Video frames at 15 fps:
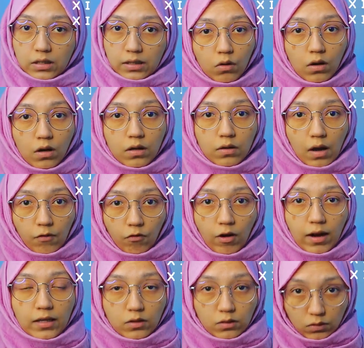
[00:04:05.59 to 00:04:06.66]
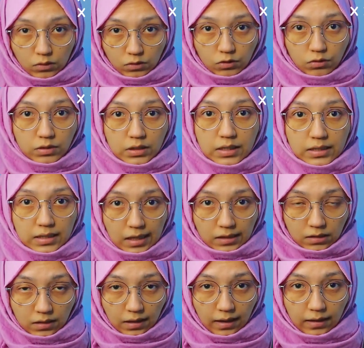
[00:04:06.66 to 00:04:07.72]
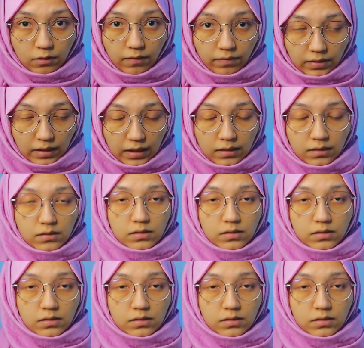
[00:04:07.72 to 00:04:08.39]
So avoid using such kind of thing,